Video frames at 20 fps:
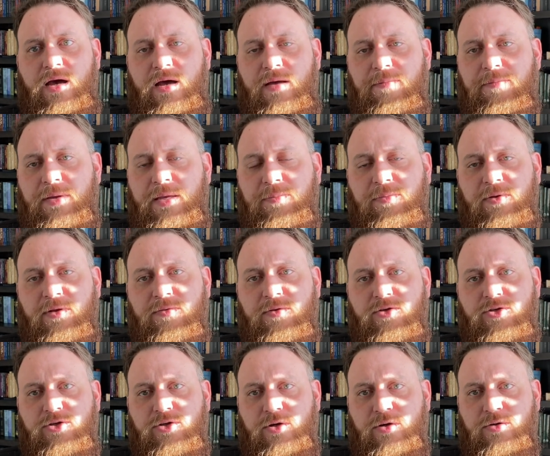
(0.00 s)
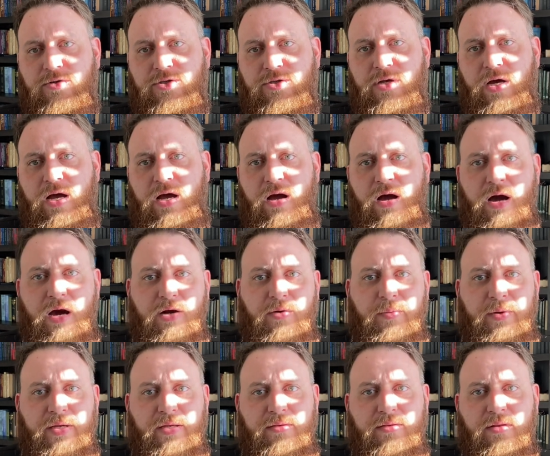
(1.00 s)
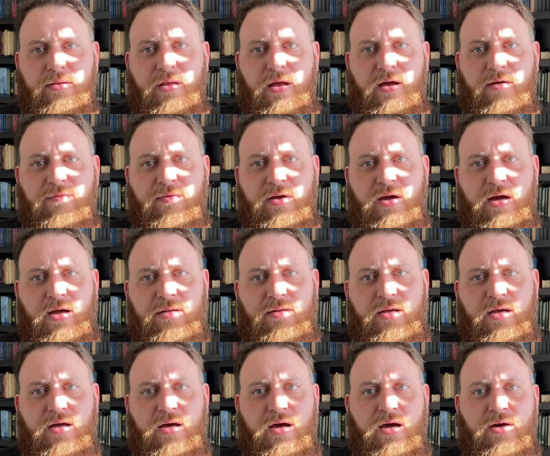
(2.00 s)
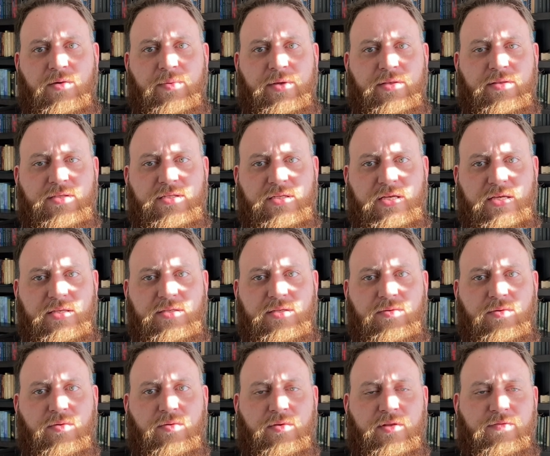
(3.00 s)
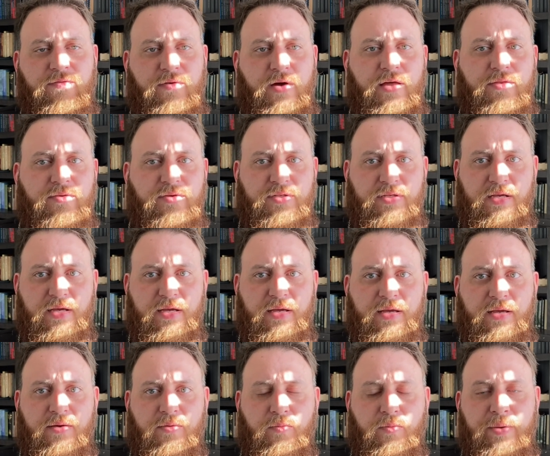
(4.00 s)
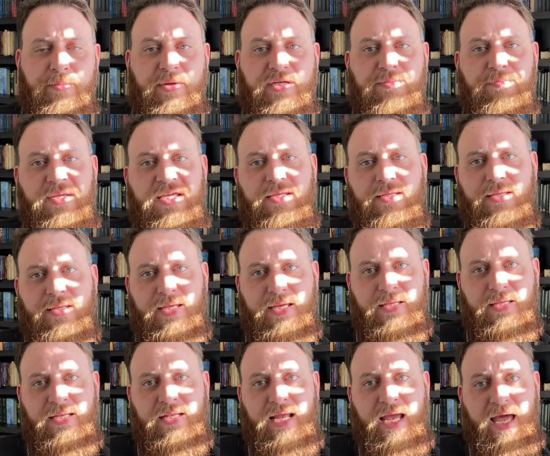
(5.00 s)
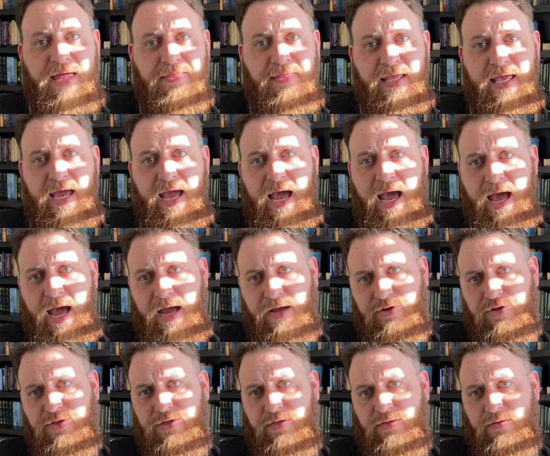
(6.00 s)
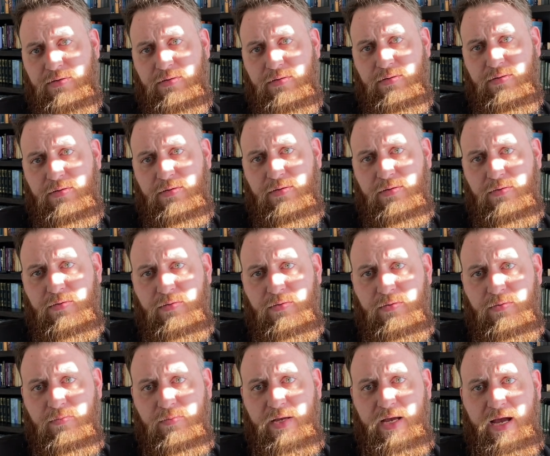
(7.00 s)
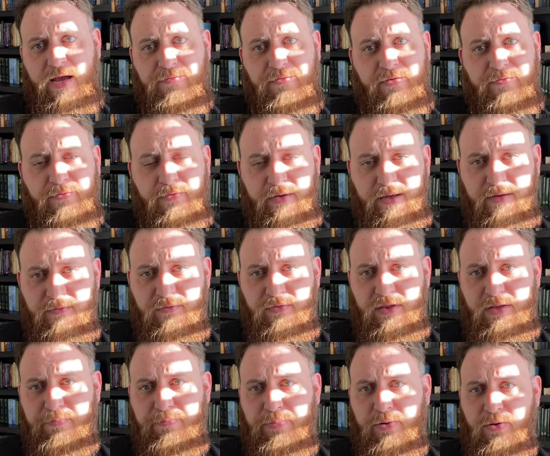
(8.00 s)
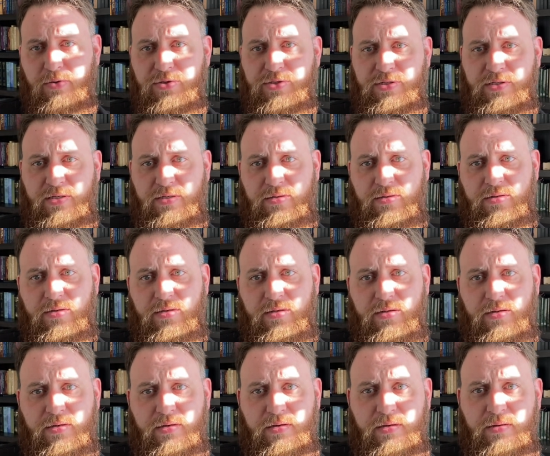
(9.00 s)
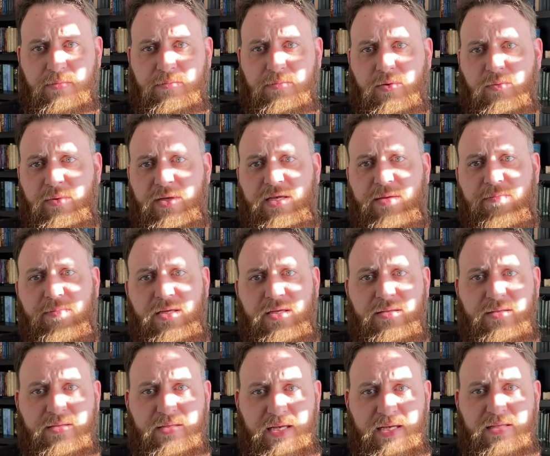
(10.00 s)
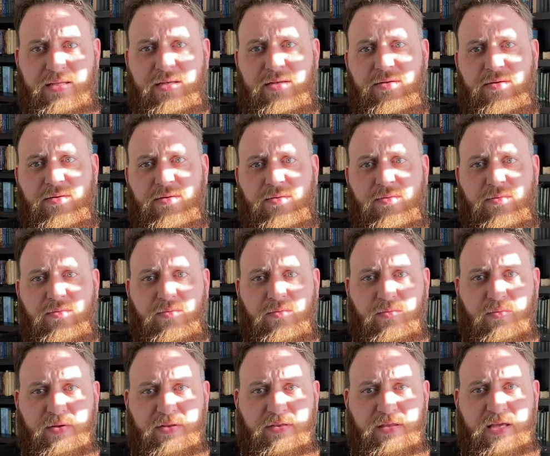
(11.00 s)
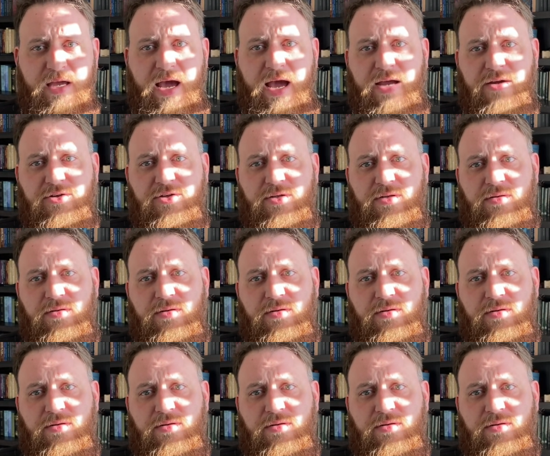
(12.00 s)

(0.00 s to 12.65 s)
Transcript: people in the church not honoring the law of God, not honoring the saints and the Holy Fathers, we must be indignant at the action. We have to forgive the person, but we can be indignant with the action.